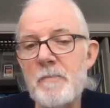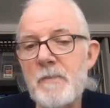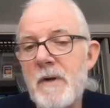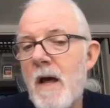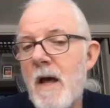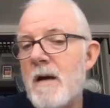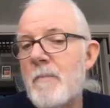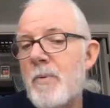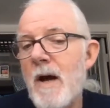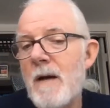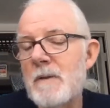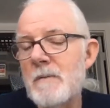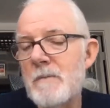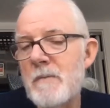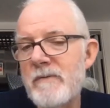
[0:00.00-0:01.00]
not a
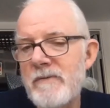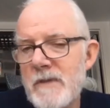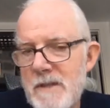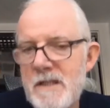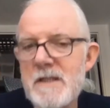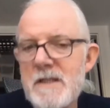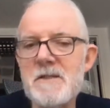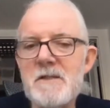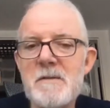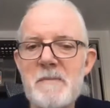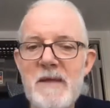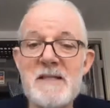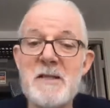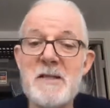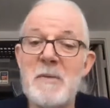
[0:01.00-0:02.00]
problem of the system
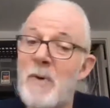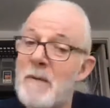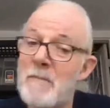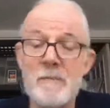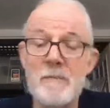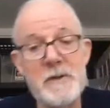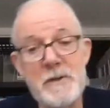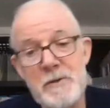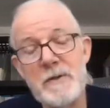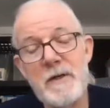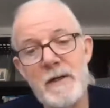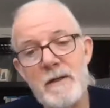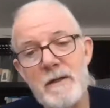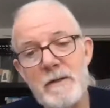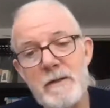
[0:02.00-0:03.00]
that's a problem that you
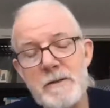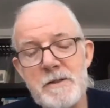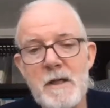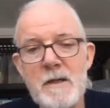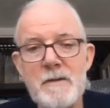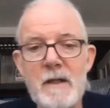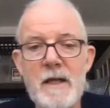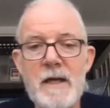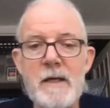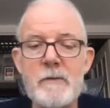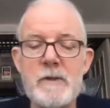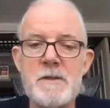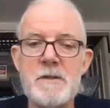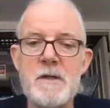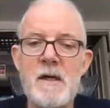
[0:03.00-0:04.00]
can't understand the language